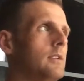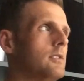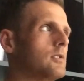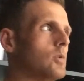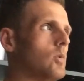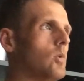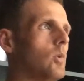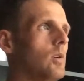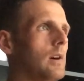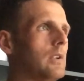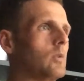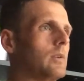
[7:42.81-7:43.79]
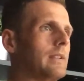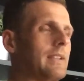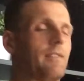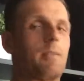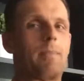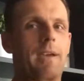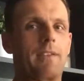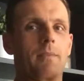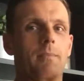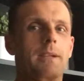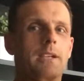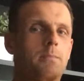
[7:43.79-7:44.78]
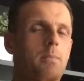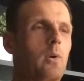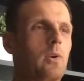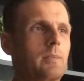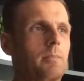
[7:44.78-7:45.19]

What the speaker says: so I don't need to have the perfect beach bod,